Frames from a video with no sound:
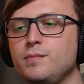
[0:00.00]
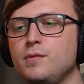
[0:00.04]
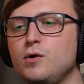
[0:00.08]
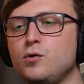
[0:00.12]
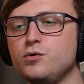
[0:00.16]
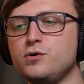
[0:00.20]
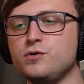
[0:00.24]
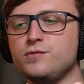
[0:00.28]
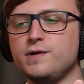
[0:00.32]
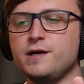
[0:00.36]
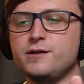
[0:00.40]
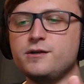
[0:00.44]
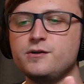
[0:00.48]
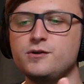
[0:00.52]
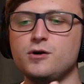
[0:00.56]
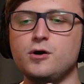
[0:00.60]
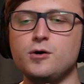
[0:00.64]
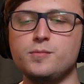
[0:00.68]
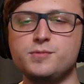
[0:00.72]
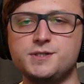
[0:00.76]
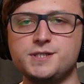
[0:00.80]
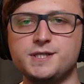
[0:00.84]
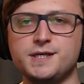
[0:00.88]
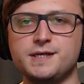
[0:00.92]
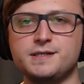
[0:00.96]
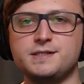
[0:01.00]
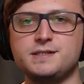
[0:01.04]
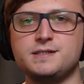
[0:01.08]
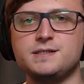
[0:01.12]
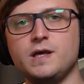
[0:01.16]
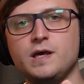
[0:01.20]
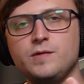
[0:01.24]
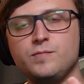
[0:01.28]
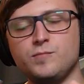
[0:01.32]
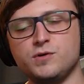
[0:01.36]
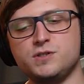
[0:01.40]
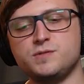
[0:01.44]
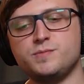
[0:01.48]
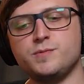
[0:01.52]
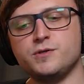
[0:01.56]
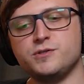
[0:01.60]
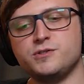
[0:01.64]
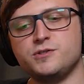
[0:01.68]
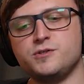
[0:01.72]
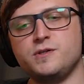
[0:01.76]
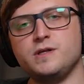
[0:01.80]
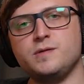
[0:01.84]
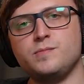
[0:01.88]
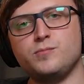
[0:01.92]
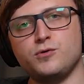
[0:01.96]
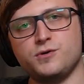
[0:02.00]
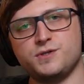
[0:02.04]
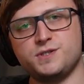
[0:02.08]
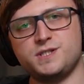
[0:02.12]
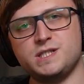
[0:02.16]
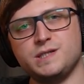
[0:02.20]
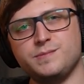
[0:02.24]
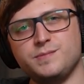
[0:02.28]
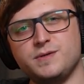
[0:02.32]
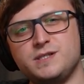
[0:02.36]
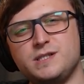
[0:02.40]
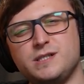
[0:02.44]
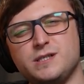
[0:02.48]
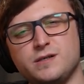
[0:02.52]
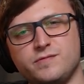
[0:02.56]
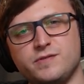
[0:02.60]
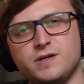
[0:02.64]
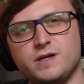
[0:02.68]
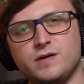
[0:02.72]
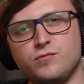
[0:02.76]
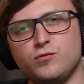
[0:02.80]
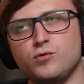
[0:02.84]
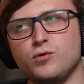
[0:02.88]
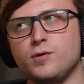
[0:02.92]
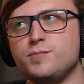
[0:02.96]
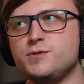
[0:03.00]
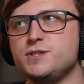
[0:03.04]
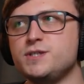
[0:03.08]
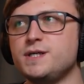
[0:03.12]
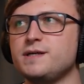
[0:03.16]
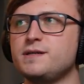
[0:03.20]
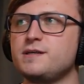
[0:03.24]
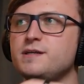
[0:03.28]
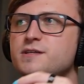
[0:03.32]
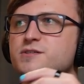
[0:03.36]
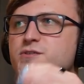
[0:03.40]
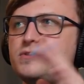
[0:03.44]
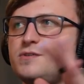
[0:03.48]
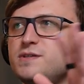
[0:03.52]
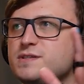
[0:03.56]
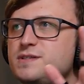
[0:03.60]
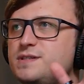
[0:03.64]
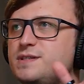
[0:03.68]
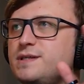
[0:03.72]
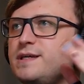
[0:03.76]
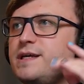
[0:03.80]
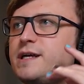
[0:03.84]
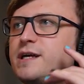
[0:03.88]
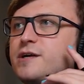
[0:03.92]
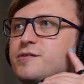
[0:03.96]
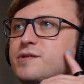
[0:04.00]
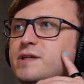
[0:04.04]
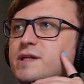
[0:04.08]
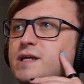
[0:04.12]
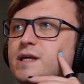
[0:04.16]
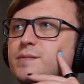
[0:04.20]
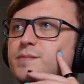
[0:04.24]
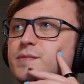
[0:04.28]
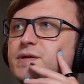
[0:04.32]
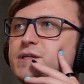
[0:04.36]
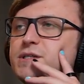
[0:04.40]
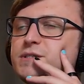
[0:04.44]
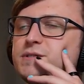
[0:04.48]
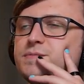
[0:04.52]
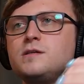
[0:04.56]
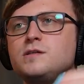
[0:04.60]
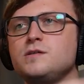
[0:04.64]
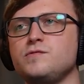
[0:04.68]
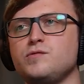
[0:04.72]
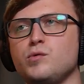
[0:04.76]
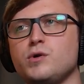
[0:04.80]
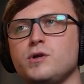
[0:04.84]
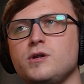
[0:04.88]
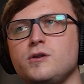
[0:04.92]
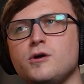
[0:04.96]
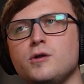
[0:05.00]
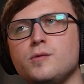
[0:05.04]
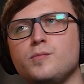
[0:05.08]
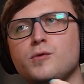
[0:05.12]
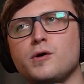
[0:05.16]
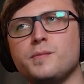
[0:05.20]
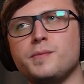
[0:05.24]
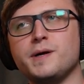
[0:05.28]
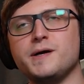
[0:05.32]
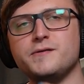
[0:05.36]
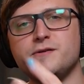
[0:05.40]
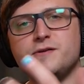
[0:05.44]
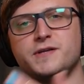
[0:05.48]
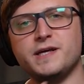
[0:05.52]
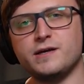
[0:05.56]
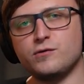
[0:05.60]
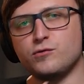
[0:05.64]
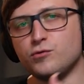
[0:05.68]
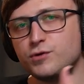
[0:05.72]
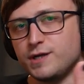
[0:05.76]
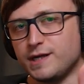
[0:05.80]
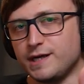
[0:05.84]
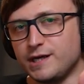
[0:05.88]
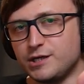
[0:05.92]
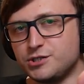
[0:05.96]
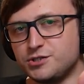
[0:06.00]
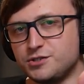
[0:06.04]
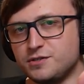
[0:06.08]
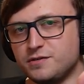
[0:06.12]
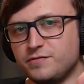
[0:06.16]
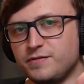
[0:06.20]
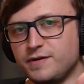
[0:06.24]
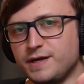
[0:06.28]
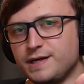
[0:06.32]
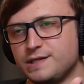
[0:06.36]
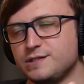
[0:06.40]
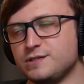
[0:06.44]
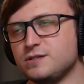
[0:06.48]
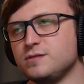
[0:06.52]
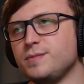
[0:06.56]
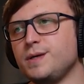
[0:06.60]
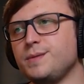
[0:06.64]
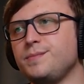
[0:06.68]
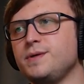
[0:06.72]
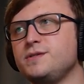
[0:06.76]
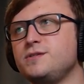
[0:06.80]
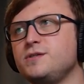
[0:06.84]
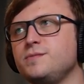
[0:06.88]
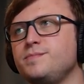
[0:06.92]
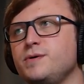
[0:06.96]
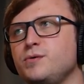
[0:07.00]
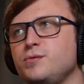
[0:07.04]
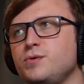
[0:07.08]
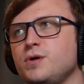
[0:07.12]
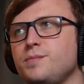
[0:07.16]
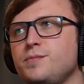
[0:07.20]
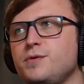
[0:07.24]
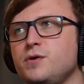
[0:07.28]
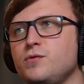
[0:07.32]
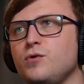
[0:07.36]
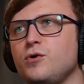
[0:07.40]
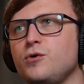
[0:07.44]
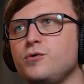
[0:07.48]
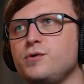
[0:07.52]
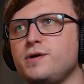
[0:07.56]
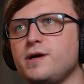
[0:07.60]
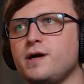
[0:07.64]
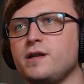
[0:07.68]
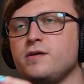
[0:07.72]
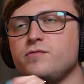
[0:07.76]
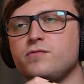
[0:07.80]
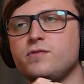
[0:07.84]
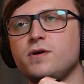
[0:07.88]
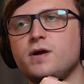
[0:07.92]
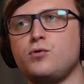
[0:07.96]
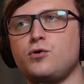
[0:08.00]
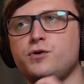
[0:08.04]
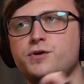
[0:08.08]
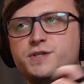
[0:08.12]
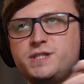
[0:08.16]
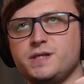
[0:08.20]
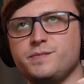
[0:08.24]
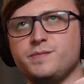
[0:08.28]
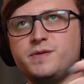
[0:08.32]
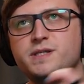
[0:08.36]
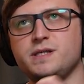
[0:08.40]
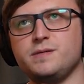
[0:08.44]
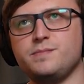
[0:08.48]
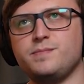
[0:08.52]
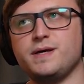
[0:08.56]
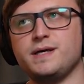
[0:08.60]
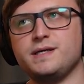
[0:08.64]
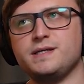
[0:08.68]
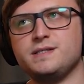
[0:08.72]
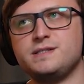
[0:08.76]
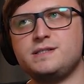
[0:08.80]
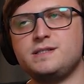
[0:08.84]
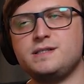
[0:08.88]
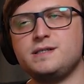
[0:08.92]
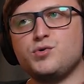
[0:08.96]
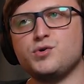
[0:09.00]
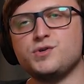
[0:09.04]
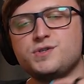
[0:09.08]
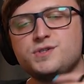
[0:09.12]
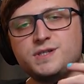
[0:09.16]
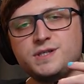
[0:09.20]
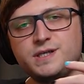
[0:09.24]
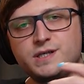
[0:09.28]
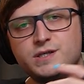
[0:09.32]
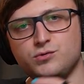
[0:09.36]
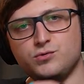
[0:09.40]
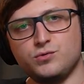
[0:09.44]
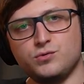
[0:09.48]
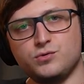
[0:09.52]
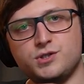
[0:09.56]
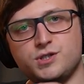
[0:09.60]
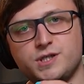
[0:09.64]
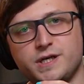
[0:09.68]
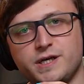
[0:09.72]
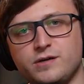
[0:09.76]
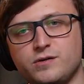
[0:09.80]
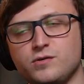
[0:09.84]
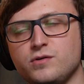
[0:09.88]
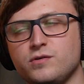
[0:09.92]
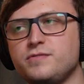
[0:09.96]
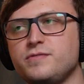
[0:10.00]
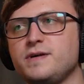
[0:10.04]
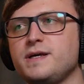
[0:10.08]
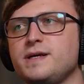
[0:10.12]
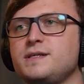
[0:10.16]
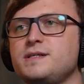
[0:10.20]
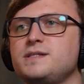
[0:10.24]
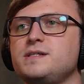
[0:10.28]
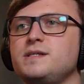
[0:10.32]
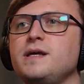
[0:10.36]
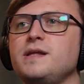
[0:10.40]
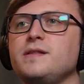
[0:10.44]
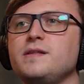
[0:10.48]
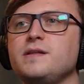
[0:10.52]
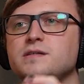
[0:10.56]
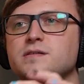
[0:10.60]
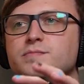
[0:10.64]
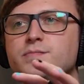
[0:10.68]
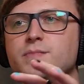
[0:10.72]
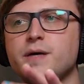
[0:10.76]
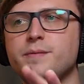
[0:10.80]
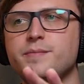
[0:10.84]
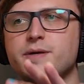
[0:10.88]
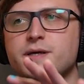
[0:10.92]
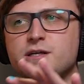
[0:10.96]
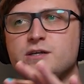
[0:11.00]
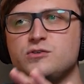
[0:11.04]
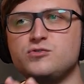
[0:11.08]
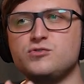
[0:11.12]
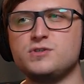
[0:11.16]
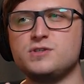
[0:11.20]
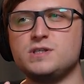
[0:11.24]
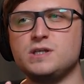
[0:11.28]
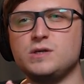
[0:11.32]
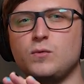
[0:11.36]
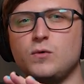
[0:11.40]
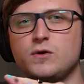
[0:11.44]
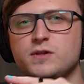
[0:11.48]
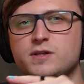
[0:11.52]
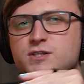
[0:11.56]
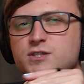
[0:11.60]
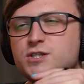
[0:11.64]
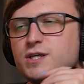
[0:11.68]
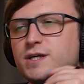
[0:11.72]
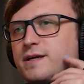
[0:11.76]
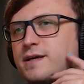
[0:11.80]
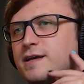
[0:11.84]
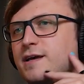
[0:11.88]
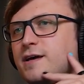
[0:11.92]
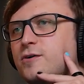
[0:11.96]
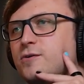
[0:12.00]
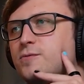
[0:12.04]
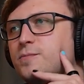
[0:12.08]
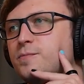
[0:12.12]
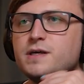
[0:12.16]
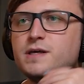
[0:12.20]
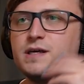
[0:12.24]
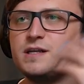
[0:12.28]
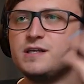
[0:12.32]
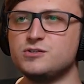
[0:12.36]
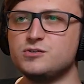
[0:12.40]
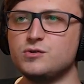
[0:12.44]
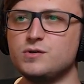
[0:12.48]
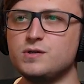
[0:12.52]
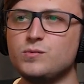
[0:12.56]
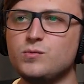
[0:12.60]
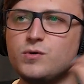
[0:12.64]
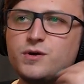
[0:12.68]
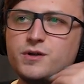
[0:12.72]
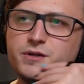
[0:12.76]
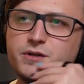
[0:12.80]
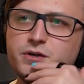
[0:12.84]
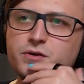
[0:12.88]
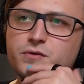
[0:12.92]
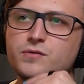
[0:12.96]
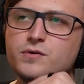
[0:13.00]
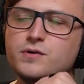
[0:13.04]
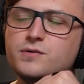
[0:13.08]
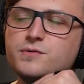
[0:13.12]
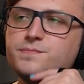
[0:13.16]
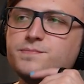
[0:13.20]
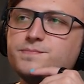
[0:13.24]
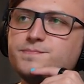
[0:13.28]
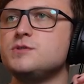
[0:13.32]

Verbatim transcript: mold around an object in response to the proximity of another object, as you can see here in the image. So if you want to learn more about degradation effects, or maybe to build up your own kind of proximity based procedural shader effects, then this might be an interesting one to check out. Again, it's only one euro.